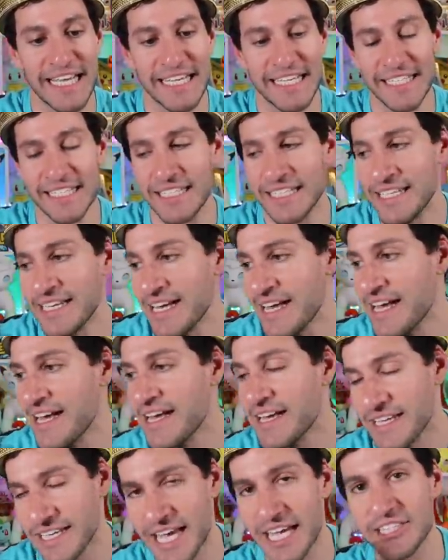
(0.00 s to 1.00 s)
in
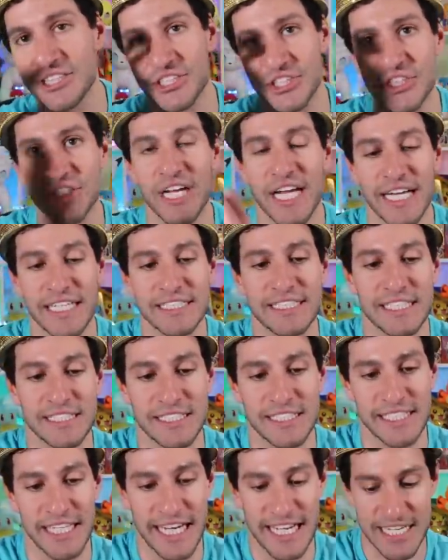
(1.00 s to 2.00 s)
yesterday's,
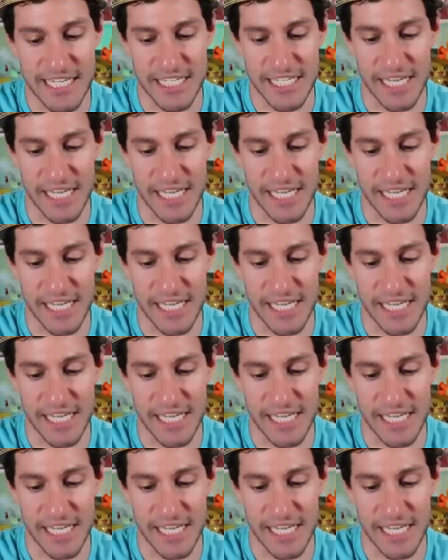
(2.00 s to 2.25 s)
because today is